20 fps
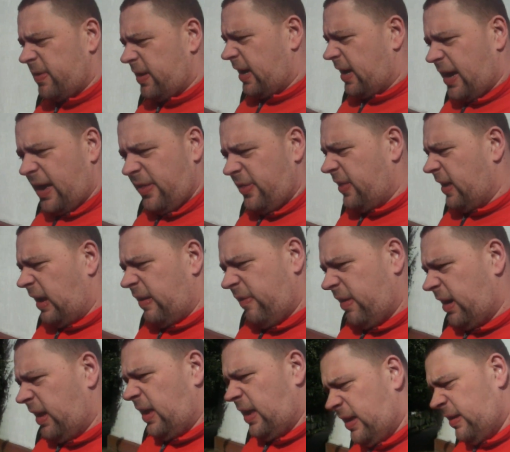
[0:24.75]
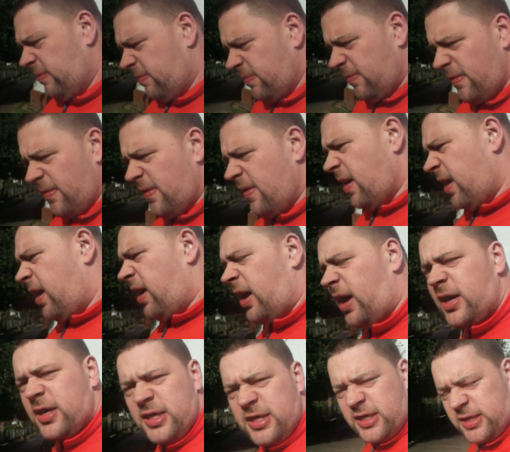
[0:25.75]
I can't think of any
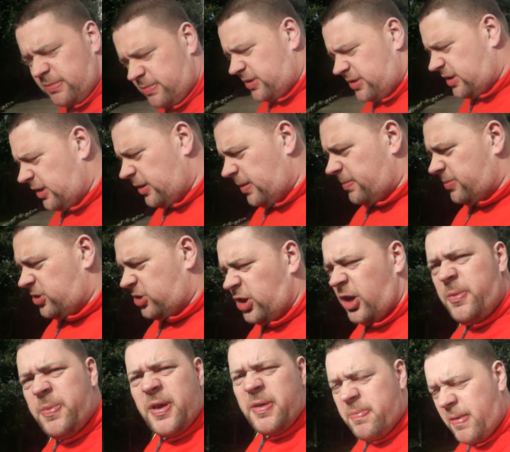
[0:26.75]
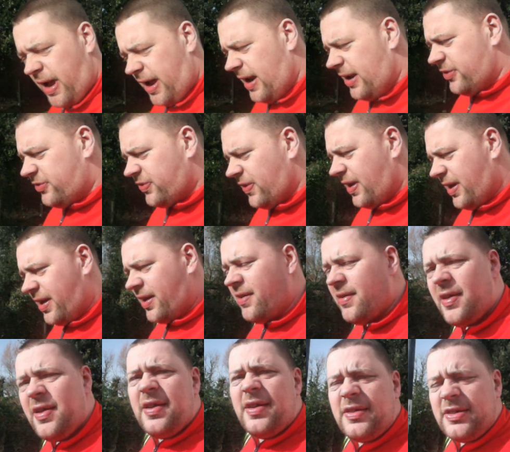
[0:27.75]
artists, I'm stupid, mate, literally.
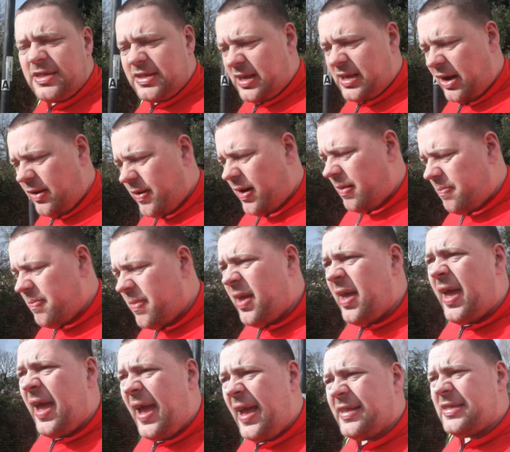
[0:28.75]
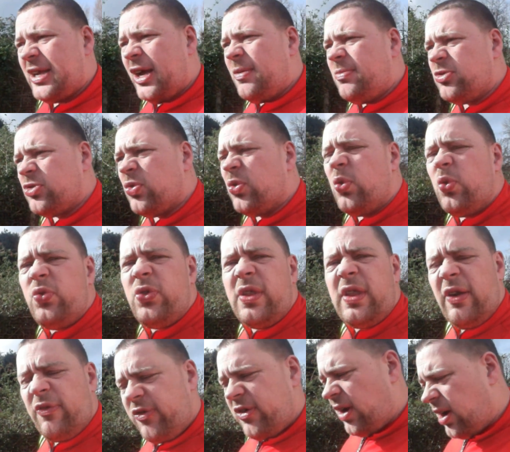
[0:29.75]
So, it's home to all the
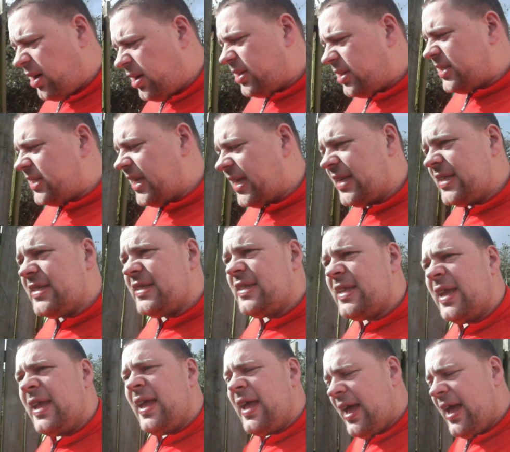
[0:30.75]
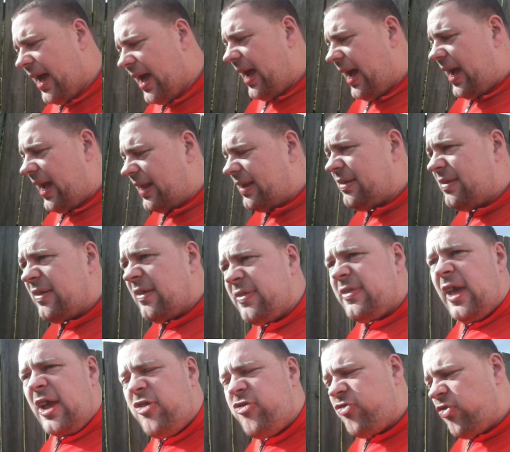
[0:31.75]
different artists. And
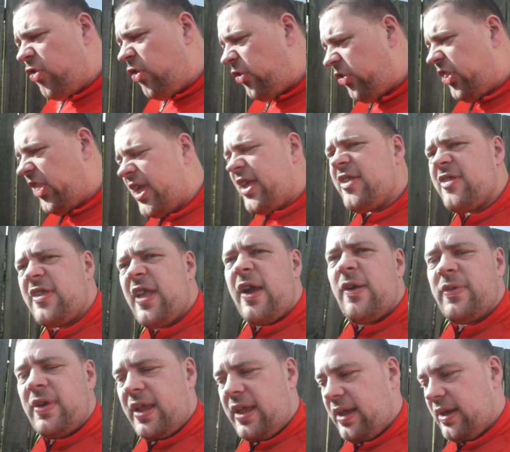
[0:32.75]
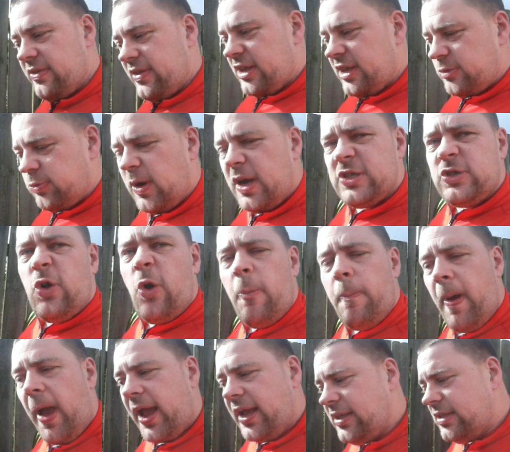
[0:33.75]
they draw things down here, that's why it's called
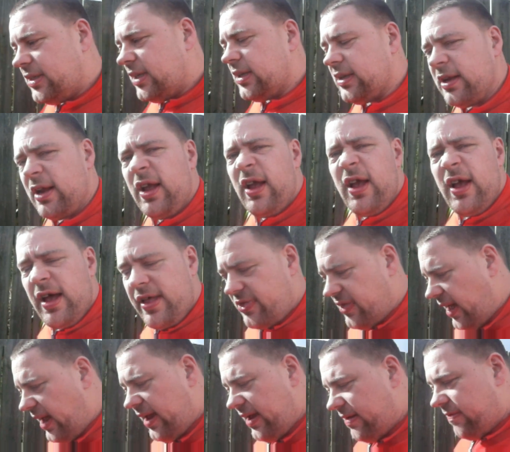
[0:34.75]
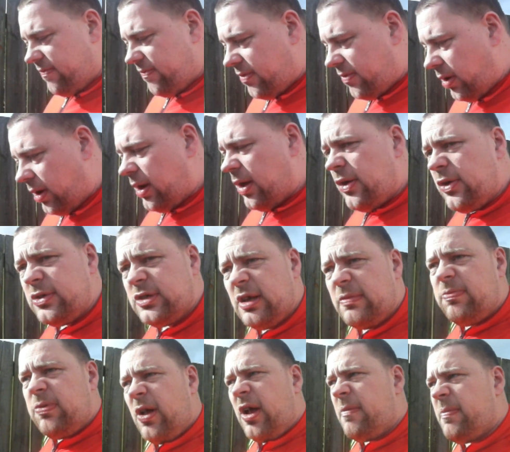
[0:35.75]
Paignton. They got loads
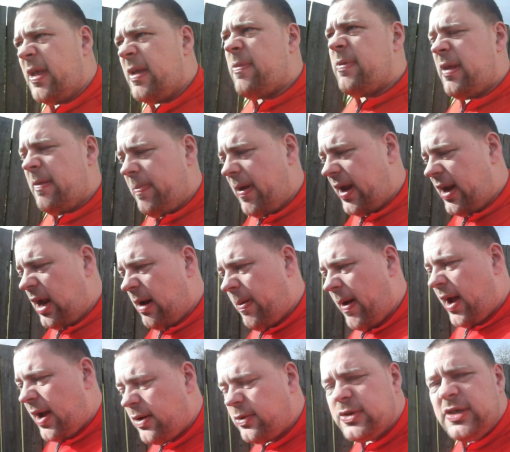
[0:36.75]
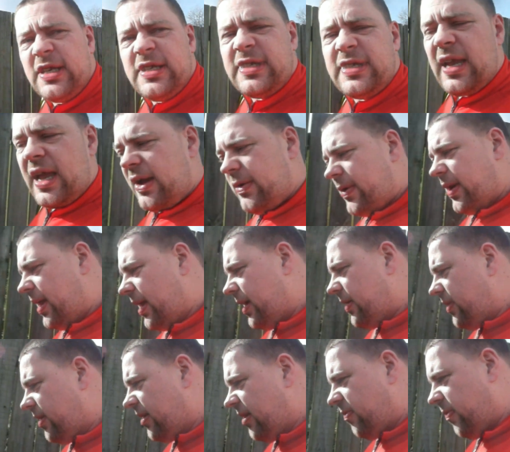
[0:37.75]
of, like, people that paint up houses down here.
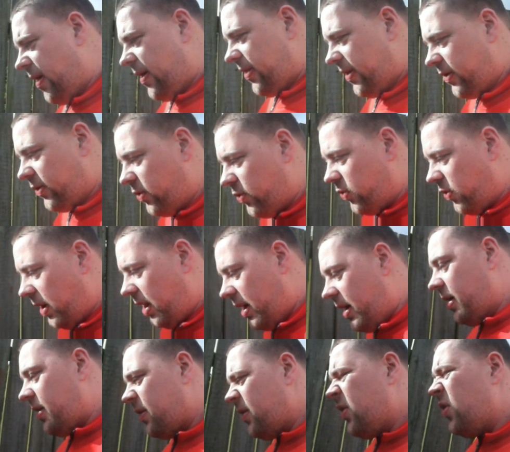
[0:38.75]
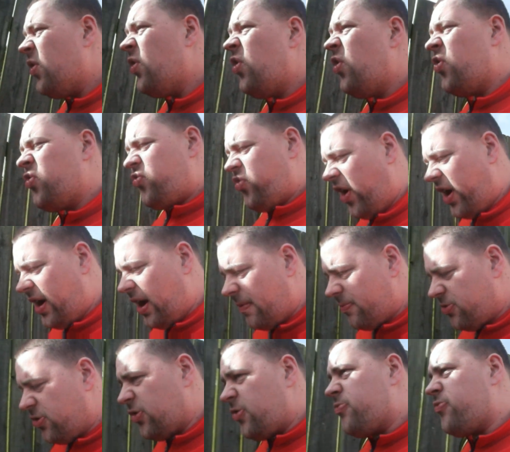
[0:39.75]
This is where they all train up
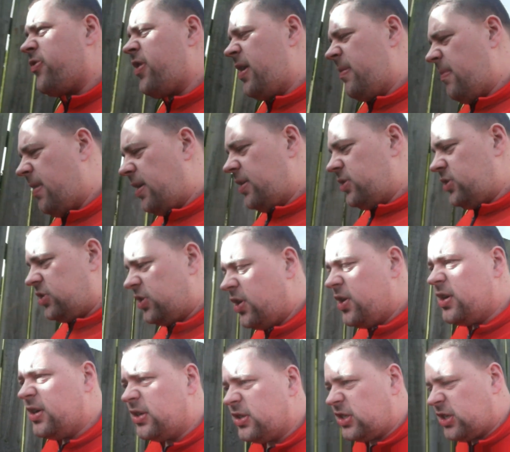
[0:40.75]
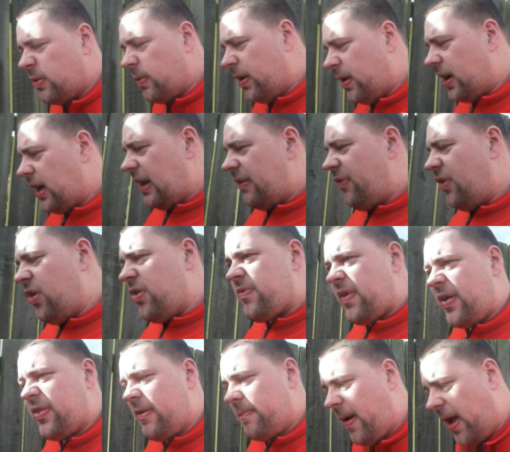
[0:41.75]
to, pretty much. So we're gonna have a look
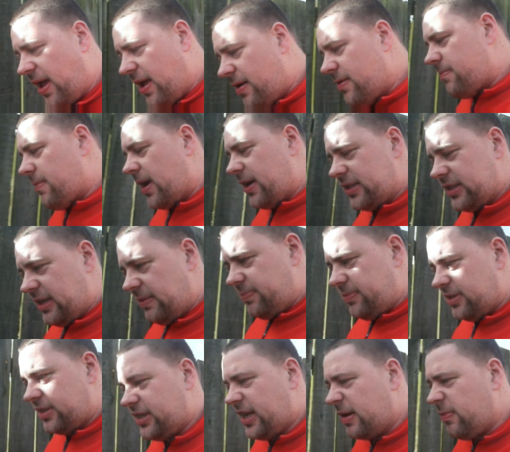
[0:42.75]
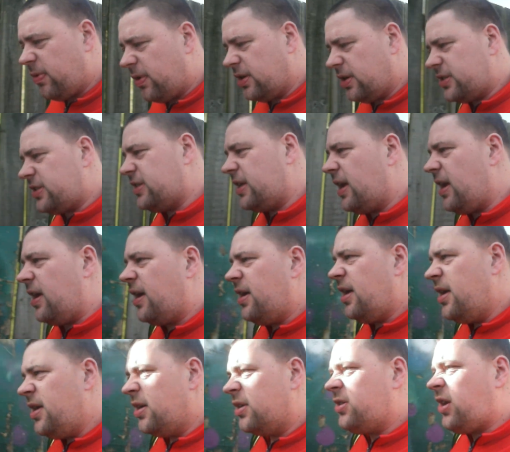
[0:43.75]
around the Paignton Massive and see what's
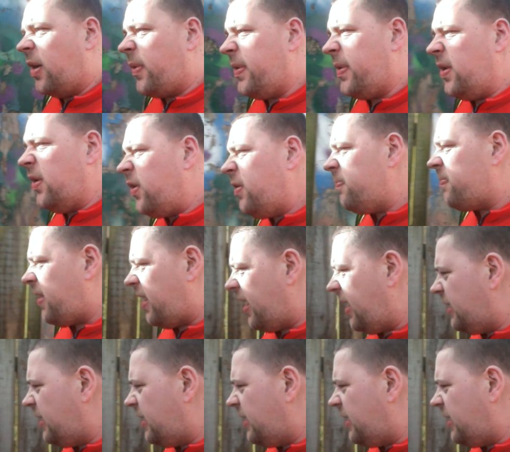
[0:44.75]
going on, mate.